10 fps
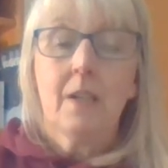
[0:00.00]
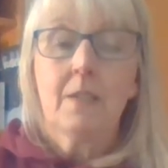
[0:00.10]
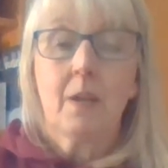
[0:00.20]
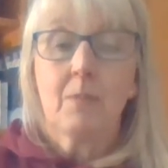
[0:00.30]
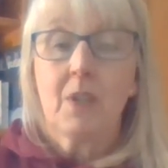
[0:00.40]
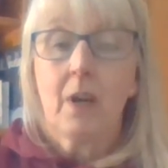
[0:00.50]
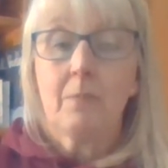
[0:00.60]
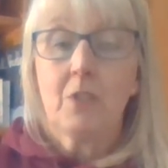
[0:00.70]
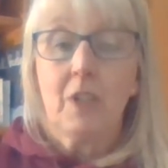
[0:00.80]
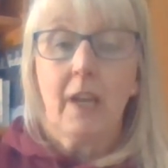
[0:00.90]

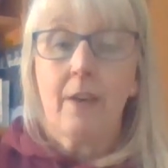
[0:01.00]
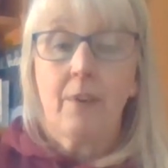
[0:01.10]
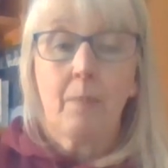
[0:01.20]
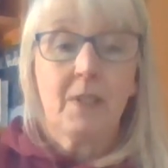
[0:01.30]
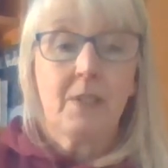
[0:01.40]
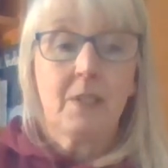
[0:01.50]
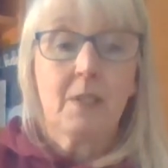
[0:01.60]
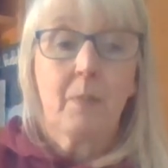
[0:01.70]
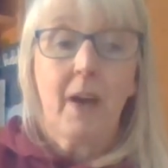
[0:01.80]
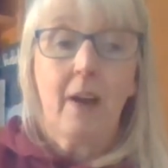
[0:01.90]
Sometimes she gave up in
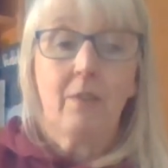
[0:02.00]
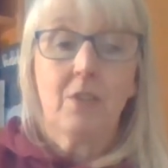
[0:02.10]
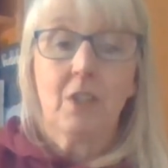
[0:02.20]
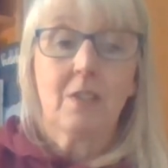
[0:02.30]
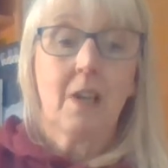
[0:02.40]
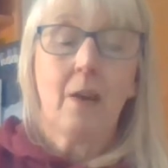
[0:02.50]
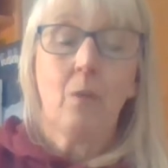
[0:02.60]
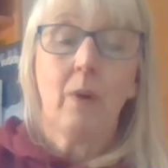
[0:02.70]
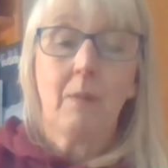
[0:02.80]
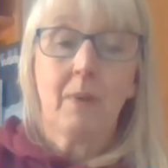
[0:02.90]
despair and just lay
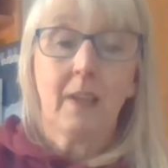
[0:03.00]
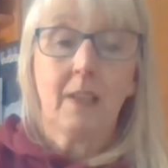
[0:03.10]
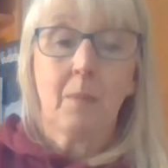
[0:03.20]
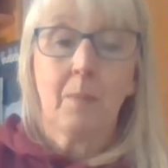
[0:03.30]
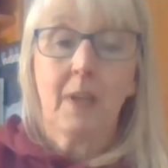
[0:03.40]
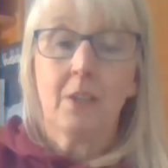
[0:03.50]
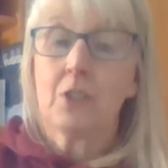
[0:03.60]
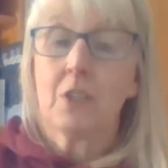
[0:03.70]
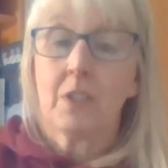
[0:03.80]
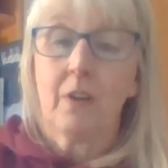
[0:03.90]
weeping in the
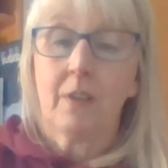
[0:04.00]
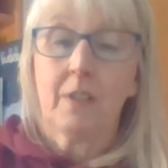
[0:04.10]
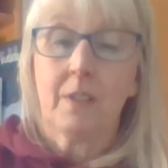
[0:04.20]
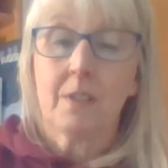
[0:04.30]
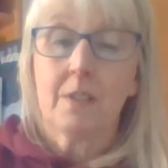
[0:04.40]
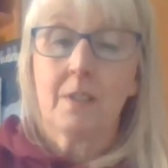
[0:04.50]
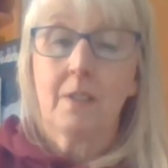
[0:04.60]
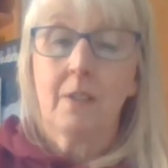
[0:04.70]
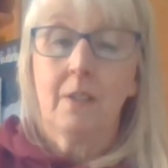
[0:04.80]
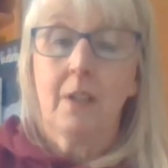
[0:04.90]
pitch darkness.
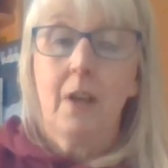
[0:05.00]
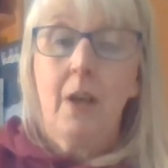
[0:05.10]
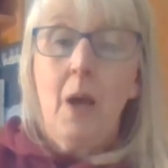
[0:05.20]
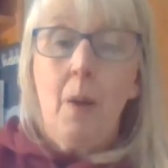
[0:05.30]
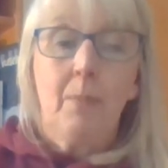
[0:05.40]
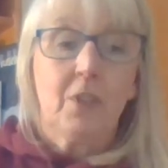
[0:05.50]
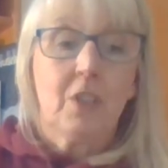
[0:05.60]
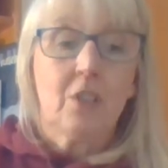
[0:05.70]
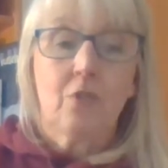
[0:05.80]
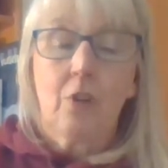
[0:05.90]
But
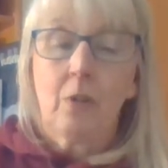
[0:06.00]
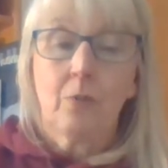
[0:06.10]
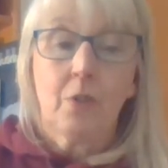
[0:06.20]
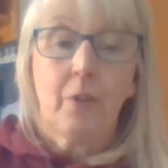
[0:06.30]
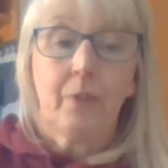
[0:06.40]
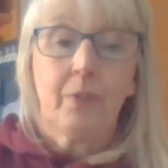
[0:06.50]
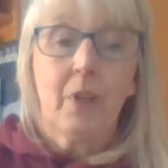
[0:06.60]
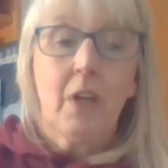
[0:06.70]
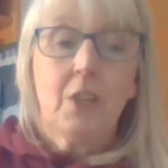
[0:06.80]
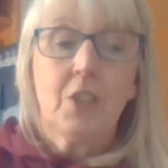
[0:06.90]
she struggled on.
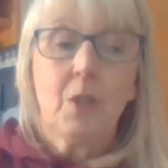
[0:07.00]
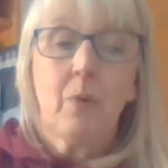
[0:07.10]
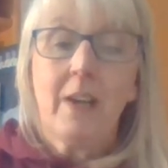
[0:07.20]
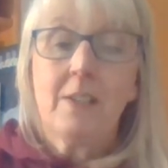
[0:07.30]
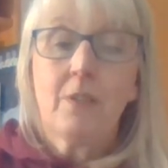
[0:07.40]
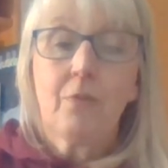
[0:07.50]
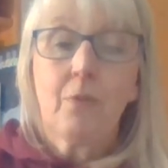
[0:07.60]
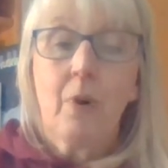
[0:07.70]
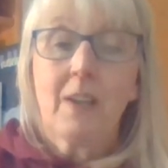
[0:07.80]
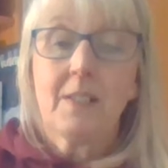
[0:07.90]
She waded
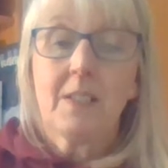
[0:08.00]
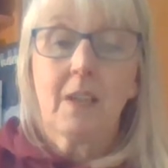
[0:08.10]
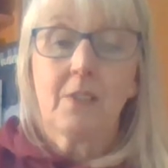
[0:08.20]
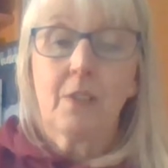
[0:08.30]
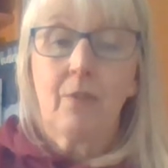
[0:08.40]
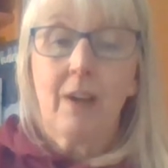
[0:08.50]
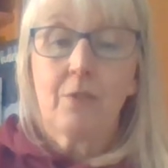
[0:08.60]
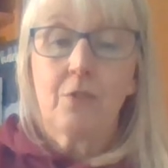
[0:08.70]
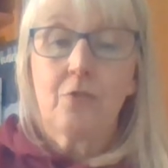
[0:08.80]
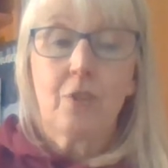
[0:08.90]
through icy underground
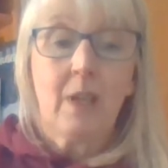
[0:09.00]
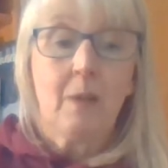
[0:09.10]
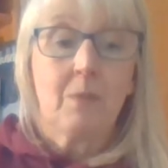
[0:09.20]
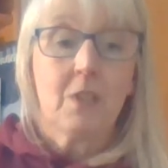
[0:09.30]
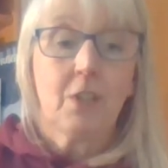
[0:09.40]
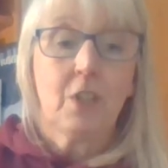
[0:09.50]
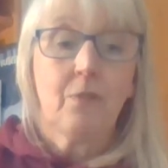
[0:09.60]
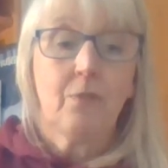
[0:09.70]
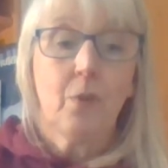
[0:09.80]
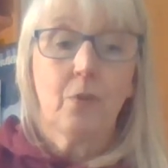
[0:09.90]
streams. She
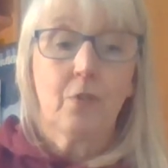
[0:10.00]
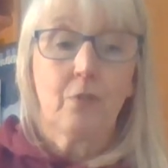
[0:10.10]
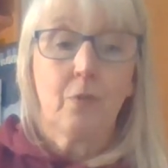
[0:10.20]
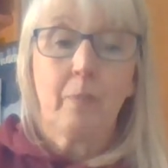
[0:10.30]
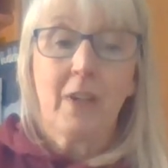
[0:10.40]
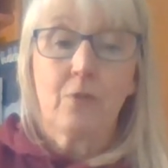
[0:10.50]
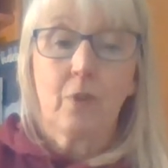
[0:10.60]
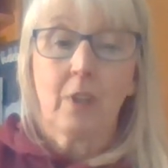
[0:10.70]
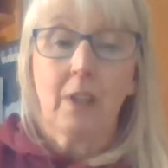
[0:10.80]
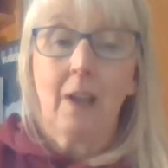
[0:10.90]
fought through
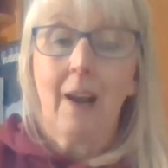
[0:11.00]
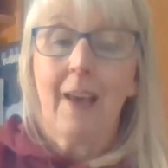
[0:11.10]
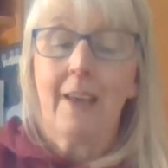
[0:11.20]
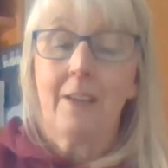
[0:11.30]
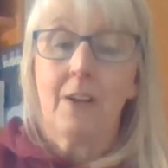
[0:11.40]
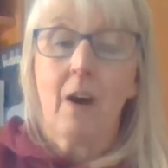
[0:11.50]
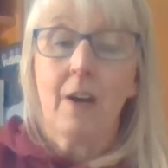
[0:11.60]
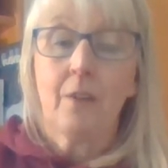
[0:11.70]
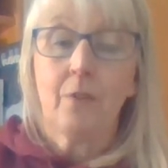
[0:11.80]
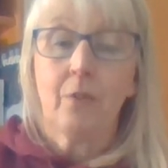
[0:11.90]
bedrock and clay and
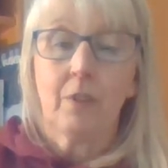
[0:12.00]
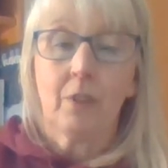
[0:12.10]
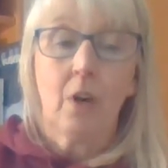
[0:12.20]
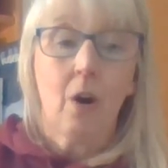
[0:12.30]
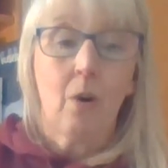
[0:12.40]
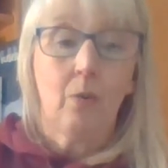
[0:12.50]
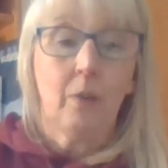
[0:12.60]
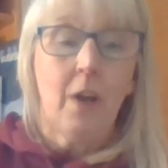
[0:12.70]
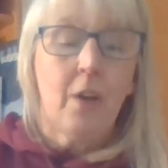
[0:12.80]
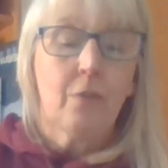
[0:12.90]
iron ore and coal,
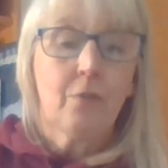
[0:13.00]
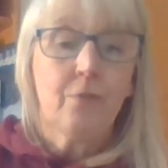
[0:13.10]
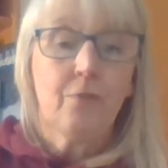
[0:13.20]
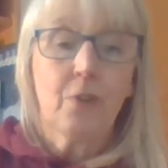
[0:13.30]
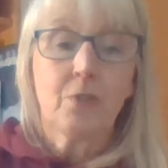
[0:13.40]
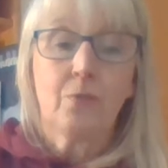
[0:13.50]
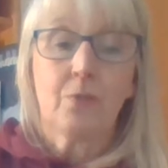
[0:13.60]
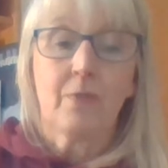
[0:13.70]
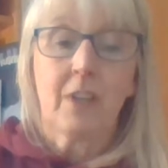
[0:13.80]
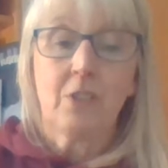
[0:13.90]
through fossils
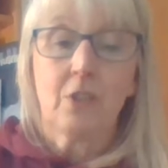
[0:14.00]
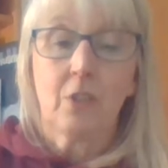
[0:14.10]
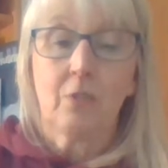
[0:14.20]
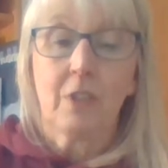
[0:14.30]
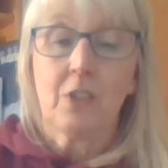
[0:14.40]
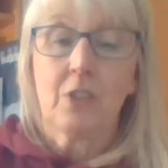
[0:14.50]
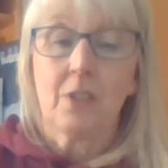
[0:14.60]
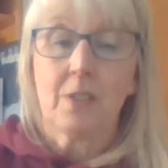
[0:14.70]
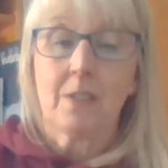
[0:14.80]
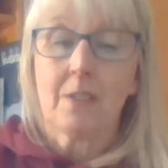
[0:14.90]
of ancient
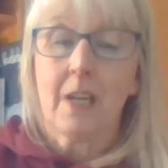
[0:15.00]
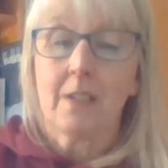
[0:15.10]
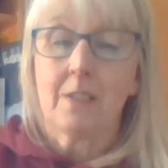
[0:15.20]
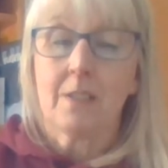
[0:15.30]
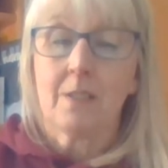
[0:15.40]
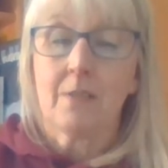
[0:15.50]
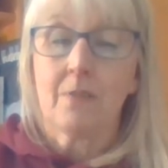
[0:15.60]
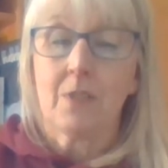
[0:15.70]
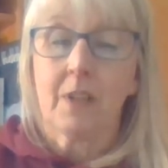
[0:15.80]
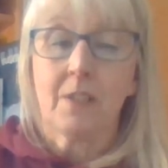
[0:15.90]
creatures and skeletons of
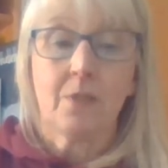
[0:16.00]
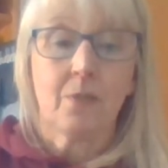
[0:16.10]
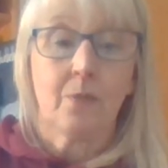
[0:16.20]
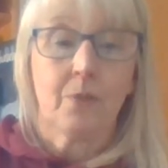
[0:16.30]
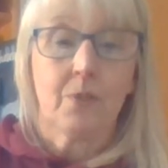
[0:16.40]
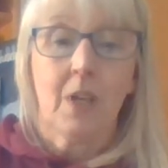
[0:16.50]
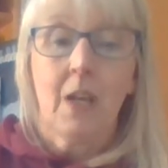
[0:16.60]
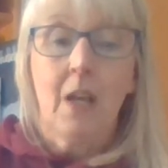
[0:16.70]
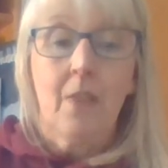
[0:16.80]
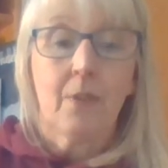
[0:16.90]
dinosaurs,
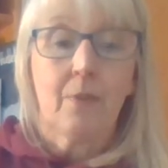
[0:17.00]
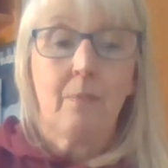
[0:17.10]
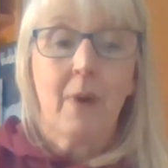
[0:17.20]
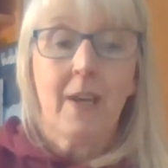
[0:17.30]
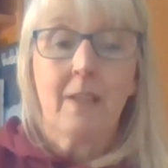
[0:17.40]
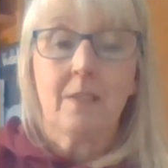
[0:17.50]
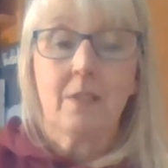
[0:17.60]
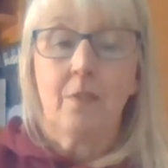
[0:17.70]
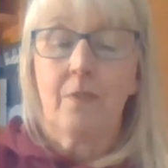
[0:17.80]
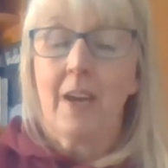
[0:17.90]
the remains
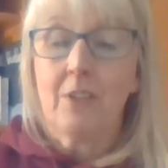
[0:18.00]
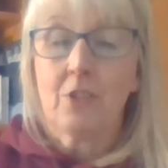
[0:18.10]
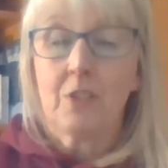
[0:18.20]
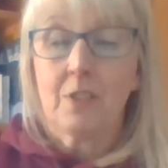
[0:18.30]
of ancient